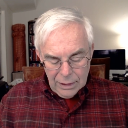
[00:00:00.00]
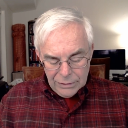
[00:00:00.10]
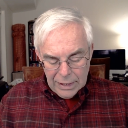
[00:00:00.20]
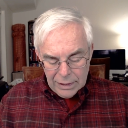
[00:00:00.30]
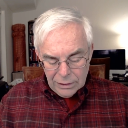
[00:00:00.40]

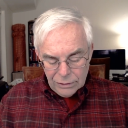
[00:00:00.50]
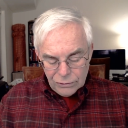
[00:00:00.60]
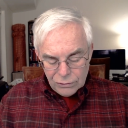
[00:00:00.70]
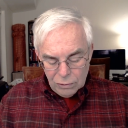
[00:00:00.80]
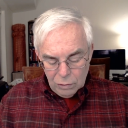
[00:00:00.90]
That
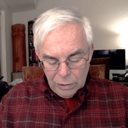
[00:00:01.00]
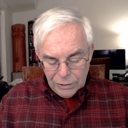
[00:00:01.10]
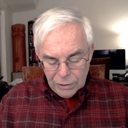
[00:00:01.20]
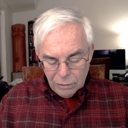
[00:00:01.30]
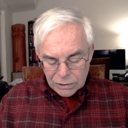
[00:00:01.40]
is,
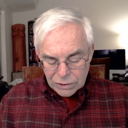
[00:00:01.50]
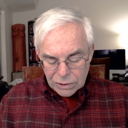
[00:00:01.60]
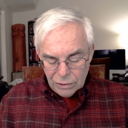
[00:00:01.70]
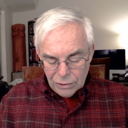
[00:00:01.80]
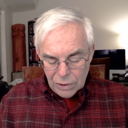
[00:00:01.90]
when there was
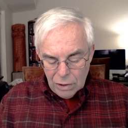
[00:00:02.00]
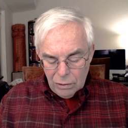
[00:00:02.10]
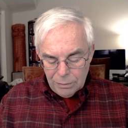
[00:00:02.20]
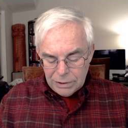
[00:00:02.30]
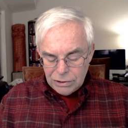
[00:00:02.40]
still
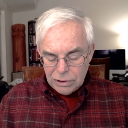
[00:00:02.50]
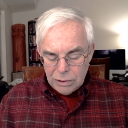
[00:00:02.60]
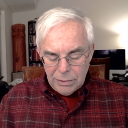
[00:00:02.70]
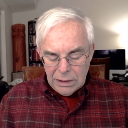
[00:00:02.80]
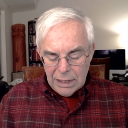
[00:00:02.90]
no
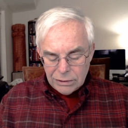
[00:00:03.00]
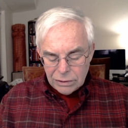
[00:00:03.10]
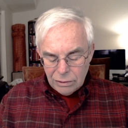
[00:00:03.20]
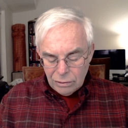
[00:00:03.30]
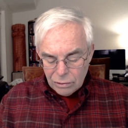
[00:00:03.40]

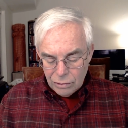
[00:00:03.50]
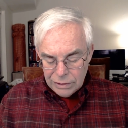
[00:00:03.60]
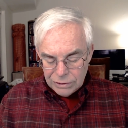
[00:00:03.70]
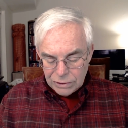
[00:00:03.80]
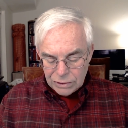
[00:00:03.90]
epistemological
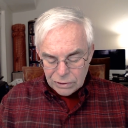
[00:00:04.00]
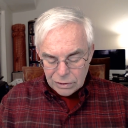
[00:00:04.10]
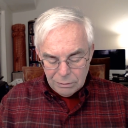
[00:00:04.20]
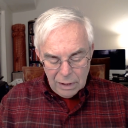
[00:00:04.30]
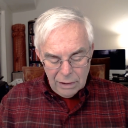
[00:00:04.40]

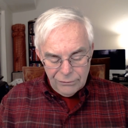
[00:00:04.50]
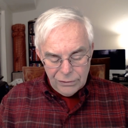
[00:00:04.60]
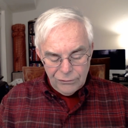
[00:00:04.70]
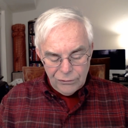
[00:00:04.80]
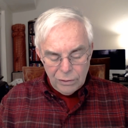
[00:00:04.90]
criticism of
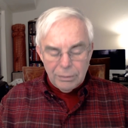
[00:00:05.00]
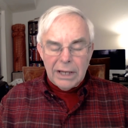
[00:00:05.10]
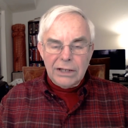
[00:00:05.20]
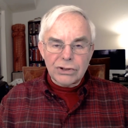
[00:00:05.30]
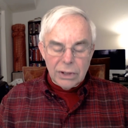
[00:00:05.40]
the
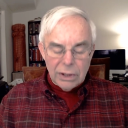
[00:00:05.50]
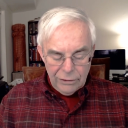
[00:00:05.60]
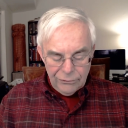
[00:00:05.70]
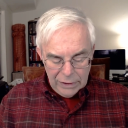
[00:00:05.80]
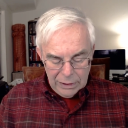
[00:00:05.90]
formation
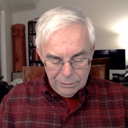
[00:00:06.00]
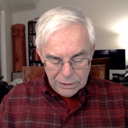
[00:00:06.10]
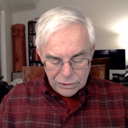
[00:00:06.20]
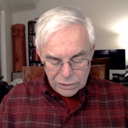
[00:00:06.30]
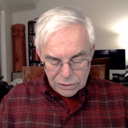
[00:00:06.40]
of
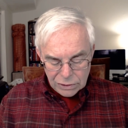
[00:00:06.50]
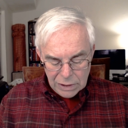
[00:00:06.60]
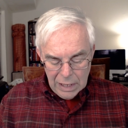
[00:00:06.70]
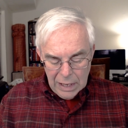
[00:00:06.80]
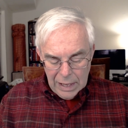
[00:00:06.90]
images,
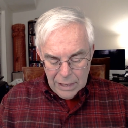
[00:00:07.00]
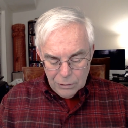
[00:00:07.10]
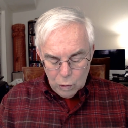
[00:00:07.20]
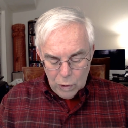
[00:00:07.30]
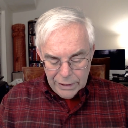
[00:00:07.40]

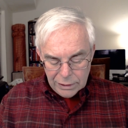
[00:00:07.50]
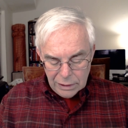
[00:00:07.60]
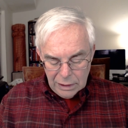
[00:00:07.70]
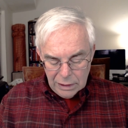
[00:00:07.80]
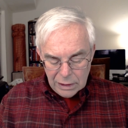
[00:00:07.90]
and
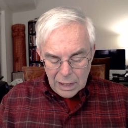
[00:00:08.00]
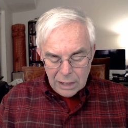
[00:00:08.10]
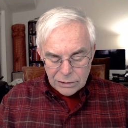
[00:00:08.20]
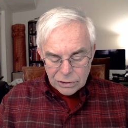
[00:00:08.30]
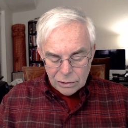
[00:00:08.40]
when, in
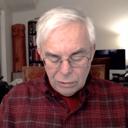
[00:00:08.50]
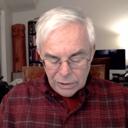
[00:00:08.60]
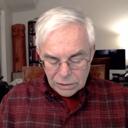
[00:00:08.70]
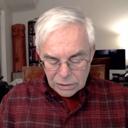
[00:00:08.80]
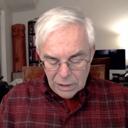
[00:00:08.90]

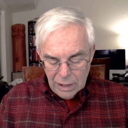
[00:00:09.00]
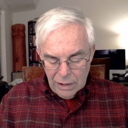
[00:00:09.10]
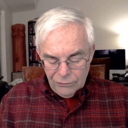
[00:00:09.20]
consequence,